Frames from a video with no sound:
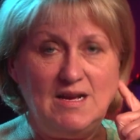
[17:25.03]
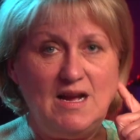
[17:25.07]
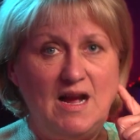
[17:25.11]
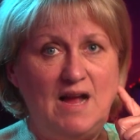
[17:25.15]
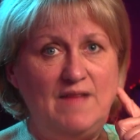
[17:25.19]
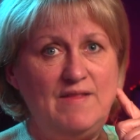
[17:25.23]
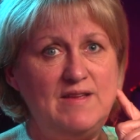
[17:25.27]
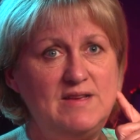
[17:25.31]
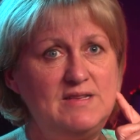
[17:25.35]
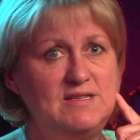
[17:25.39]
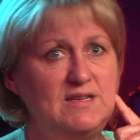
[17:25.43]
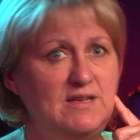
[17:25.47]

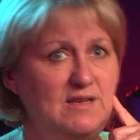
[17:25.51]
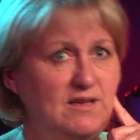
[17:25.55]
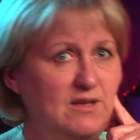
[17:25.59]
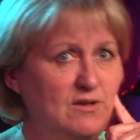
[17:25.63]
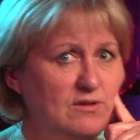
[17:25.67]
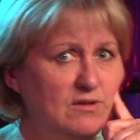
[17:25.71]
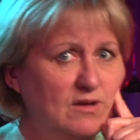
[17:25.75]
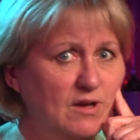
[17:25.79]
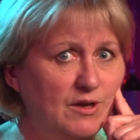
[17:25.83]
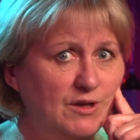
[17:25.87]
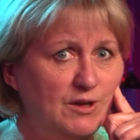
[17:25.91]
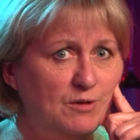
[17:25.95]
and they said,
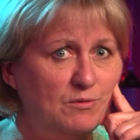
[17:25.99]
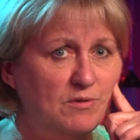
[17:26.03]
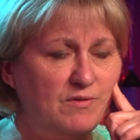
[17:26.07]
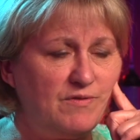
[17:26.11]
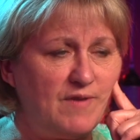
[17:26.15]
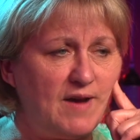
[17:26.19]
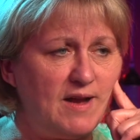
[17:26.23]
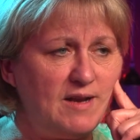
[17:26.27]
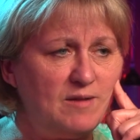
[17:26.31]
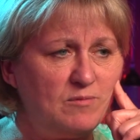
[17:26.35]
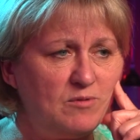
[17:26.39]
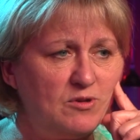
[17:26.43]
are you
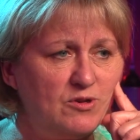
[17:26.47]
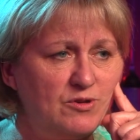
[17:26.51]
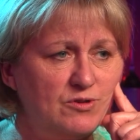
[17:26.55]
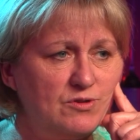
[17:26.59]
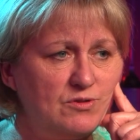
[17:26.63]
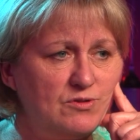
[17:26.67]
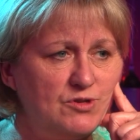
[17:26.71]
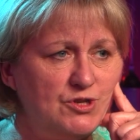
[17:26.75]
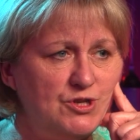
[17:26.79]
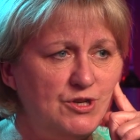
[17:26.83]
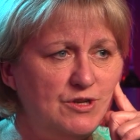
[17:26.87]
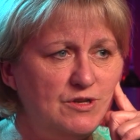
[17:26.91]
available
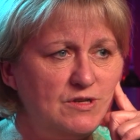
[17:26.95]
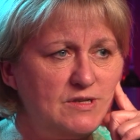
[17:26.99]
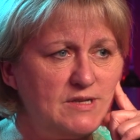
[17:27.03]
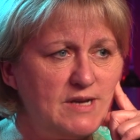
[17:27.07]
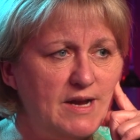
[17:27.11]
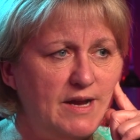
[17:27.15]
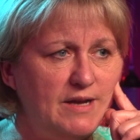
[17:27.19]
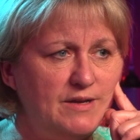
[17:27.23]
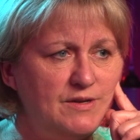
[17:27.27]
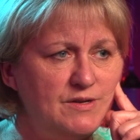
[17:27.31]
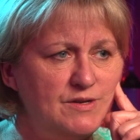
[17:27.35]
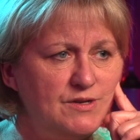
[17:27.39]
on
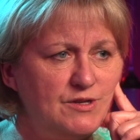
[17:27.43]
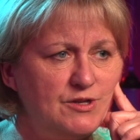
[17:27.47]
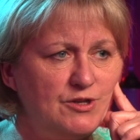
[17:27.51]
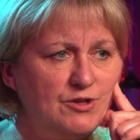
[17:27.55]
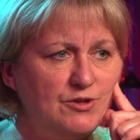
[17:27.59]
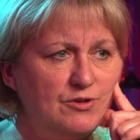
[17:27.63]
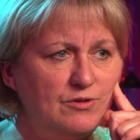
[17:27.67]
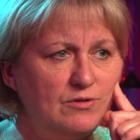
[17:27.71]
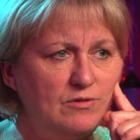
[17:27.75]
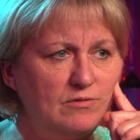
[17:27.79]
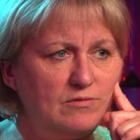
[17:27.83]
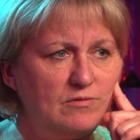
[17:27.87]
Tuesday to
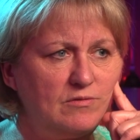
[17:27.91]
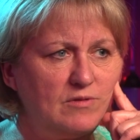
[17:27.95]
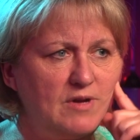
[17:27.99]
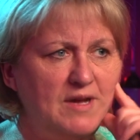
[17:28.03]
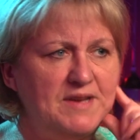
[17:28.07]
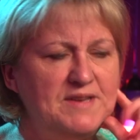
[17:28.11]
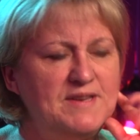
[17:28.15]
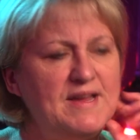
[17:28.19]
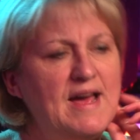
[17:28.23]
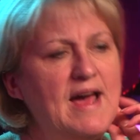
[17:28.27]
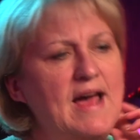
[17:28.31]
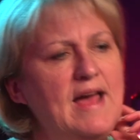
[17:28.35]
do a
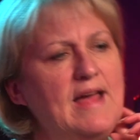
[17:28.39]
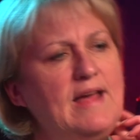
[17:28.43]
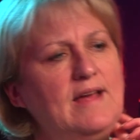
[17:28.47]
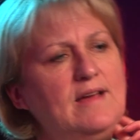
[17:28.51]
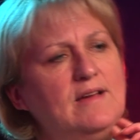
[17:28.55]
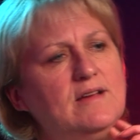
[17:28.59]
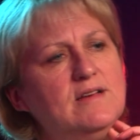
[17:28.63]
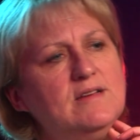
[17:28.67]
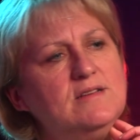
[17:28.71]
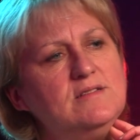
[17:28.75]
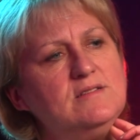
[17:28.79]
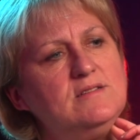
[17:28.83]

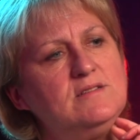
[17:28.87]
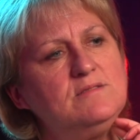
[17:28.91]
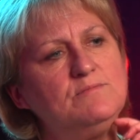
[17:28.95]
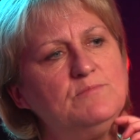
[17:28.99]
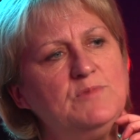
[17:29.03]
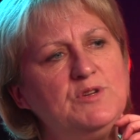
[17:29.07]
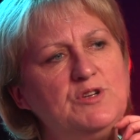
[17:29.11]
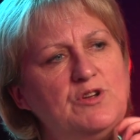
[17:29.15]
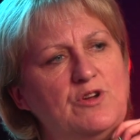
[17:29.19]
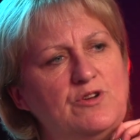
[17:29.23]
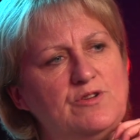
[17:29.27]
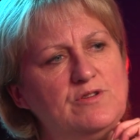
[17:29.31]
day as
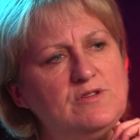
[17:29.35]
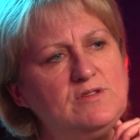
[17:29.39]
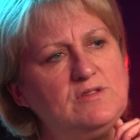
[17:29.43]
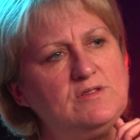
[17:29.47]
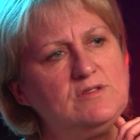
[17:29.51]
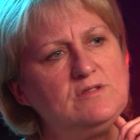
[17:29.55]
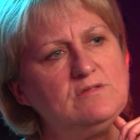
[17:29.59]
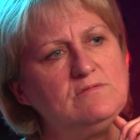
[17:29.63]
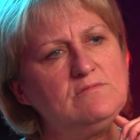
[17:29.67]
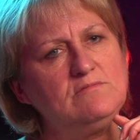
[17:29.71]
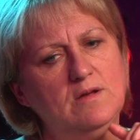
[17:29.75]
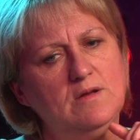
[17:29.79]

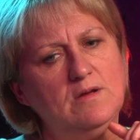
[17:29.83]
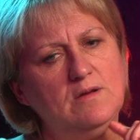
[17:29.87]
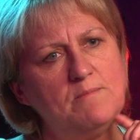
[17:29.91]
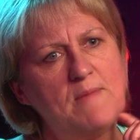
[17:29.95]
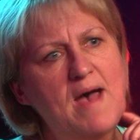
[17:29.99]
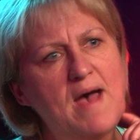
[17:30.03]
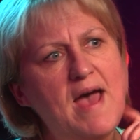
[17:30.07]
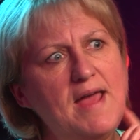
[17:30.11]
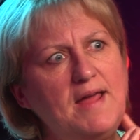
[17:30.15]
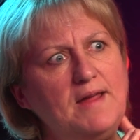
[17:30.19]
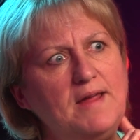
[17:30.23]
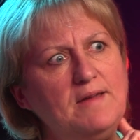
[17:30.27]
Madonna's
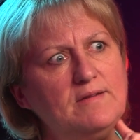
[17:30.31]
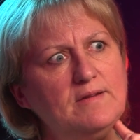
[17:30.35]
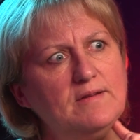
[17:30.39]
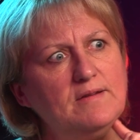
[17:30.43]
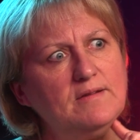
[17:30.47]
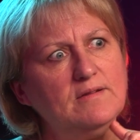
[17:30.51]
maid?